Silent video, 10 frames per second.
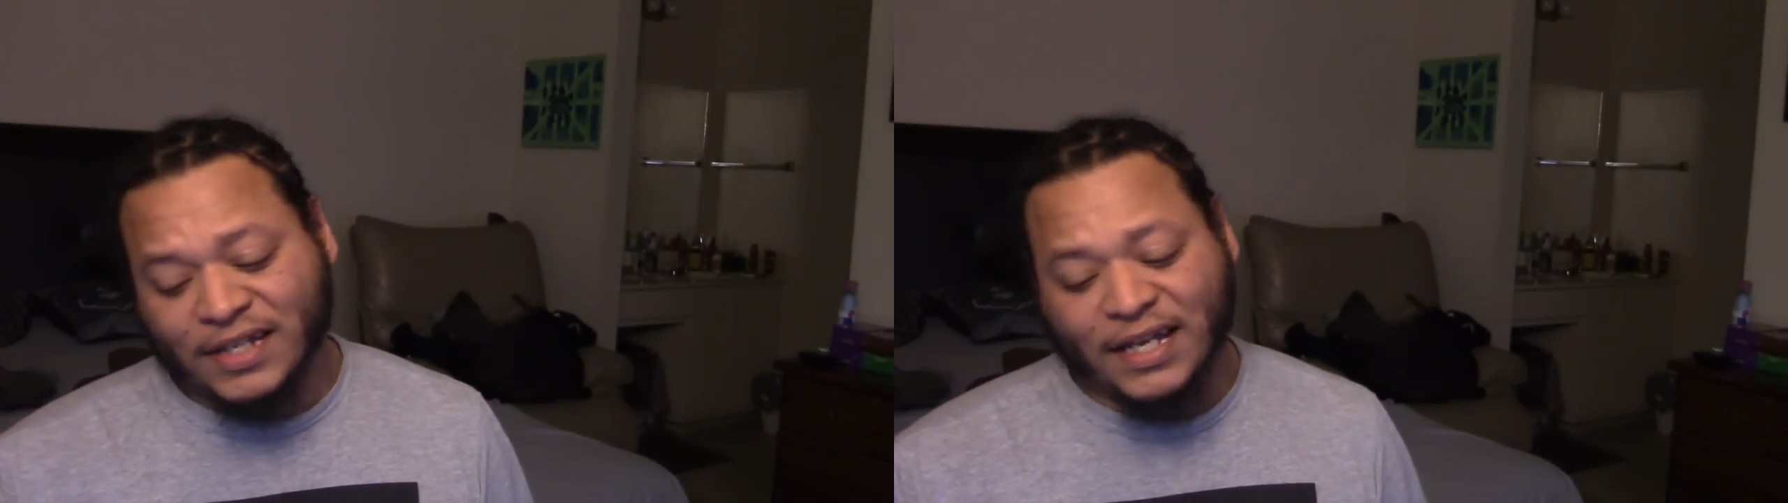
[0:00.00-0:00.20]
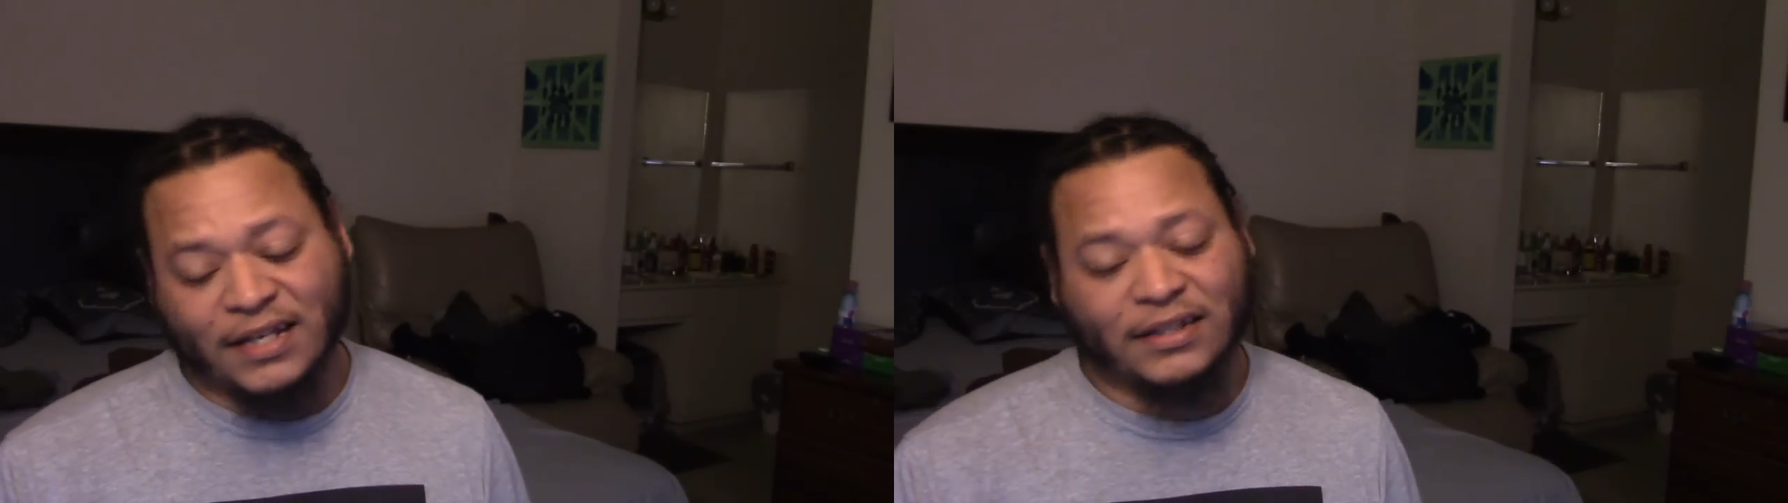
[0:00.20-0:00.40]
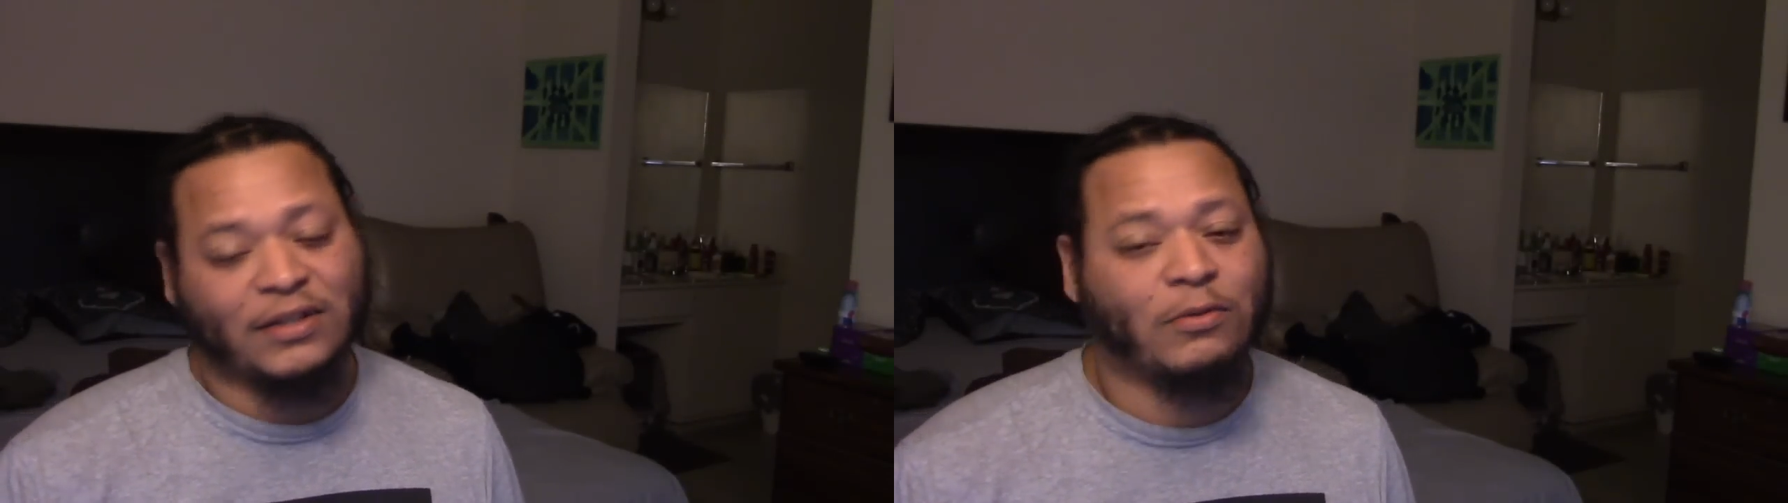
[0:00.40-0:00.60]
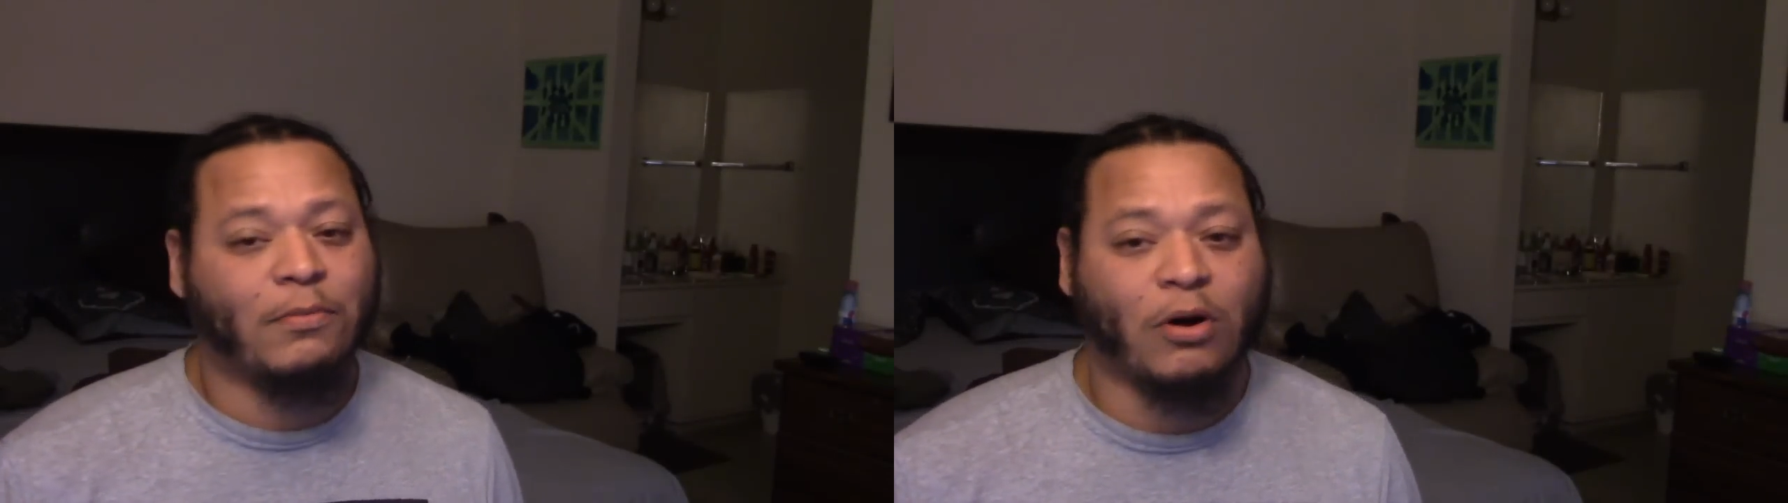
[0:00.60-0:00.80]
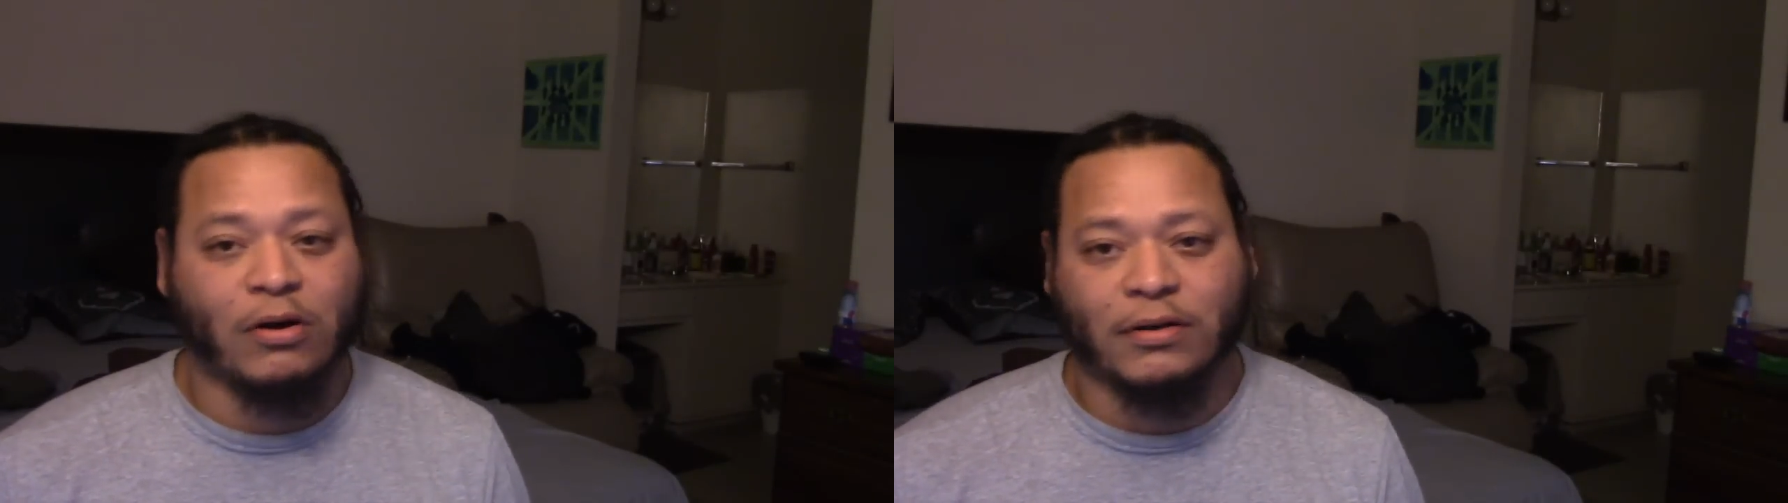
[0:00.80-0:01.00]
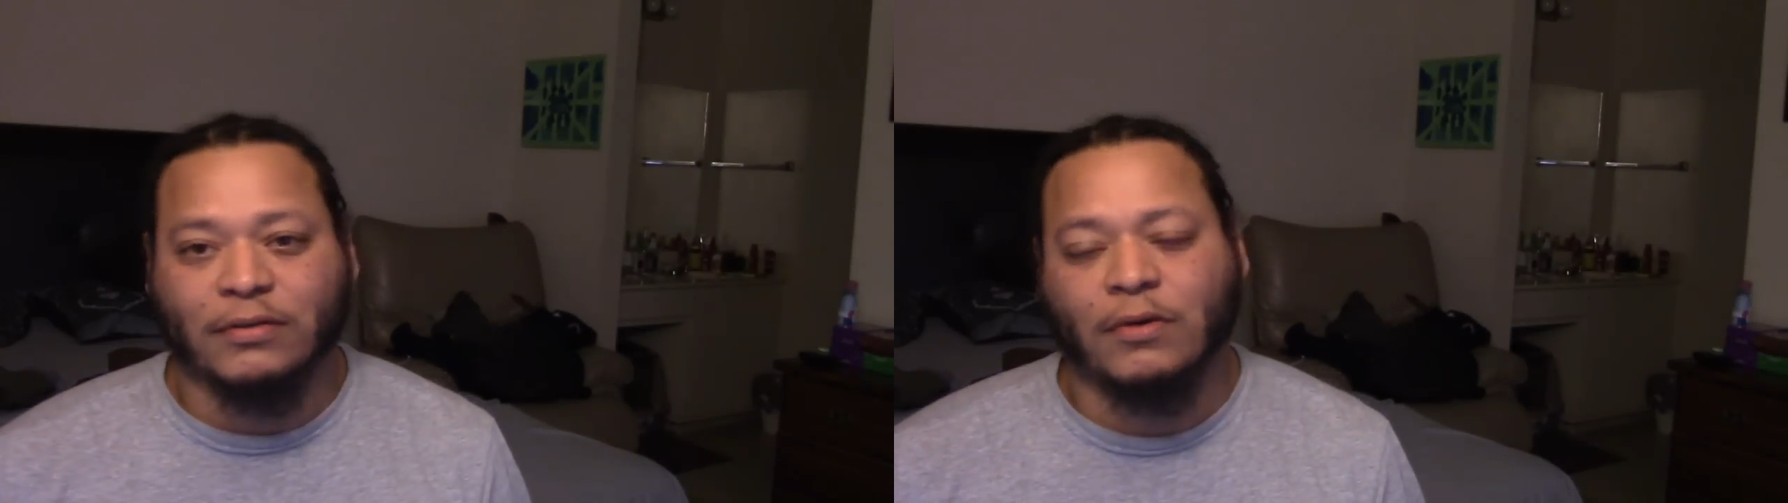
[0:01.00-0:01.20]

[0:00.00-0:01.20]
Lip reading: and Little Martin.